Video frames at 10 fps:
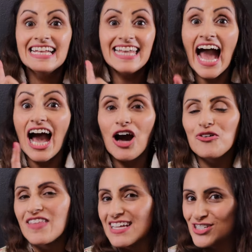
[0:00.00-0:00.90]

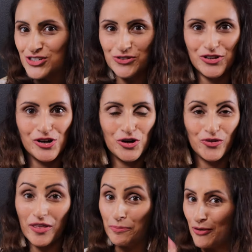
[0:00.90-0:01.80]
Now that you know
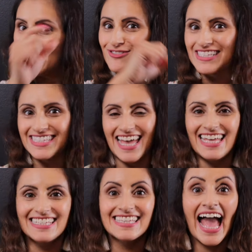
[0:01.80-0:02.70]
the preterite
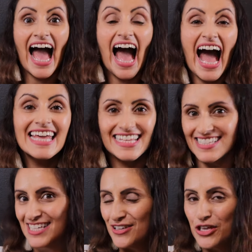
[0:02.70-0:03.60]
tense, I can
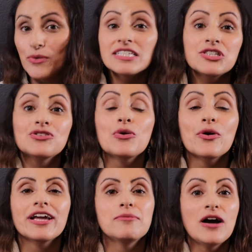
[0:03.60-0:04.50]
tell you a
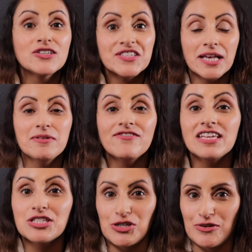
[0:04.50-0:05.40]
story about some of
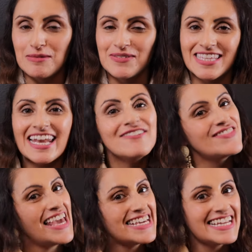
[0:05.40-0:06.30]
the trips that I've
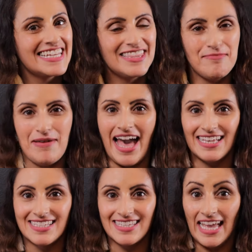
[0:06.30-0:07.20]
taken in the
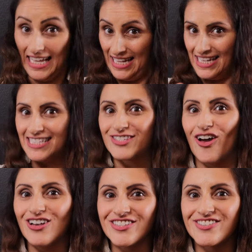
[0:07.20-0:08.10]
past.
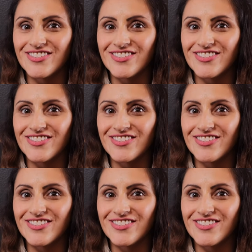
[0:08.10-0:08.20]
¿Listos?